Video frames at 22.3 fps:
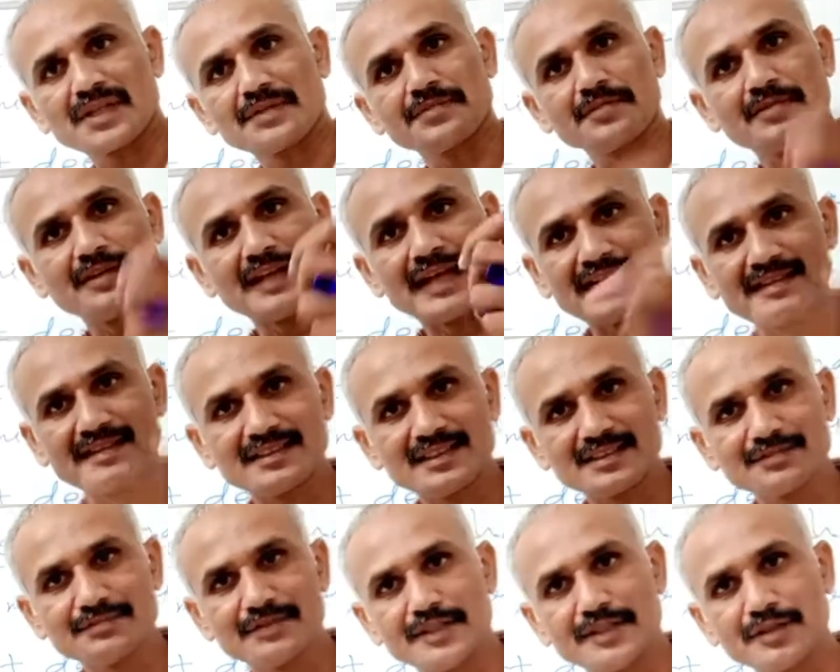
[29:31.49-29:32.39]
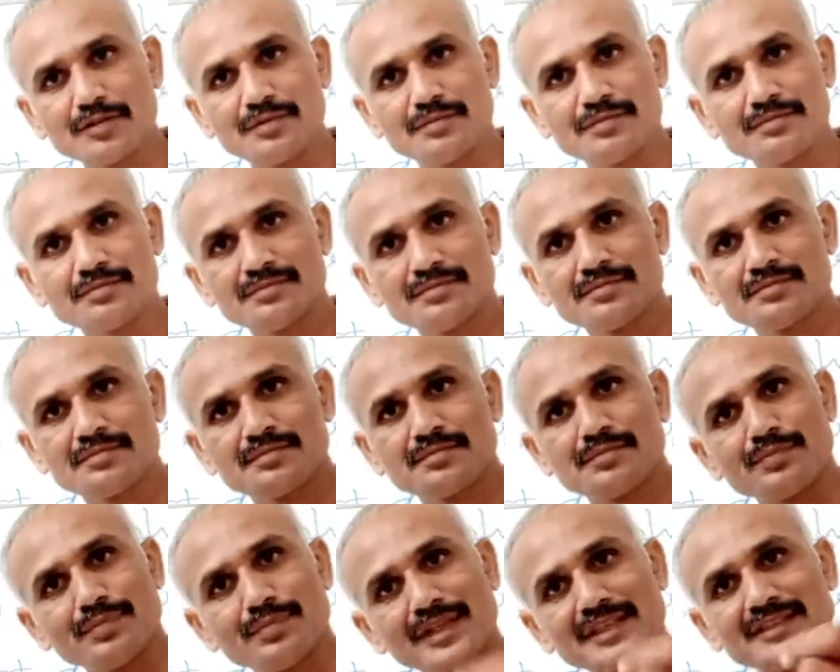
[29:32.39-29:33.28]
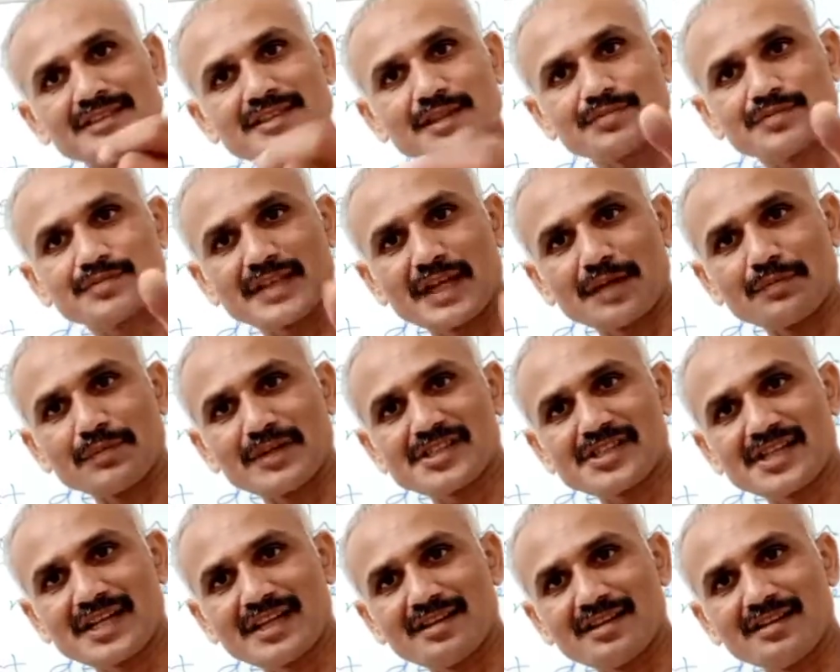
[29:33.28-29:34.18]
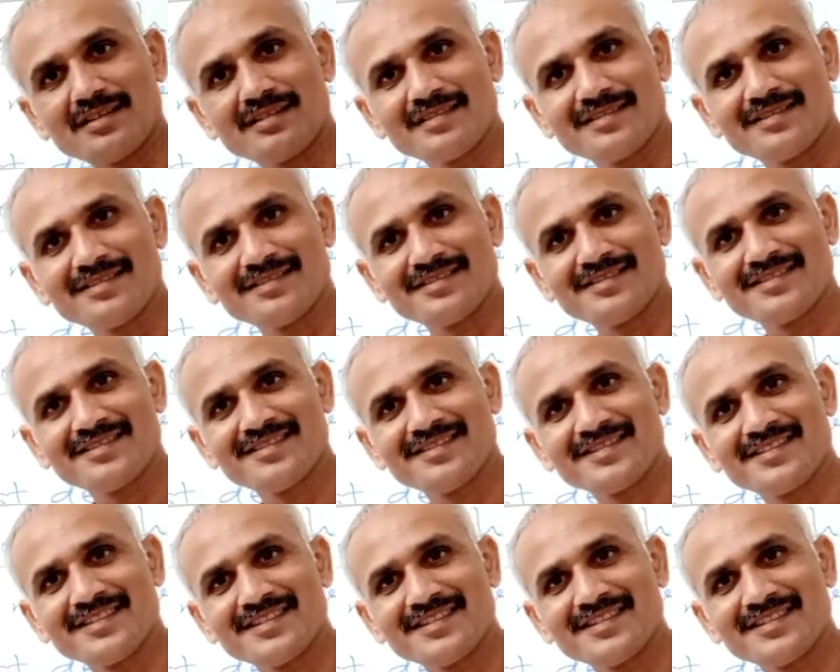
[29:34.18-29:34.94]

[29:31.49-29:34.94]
If you like this video, please subscribe my channel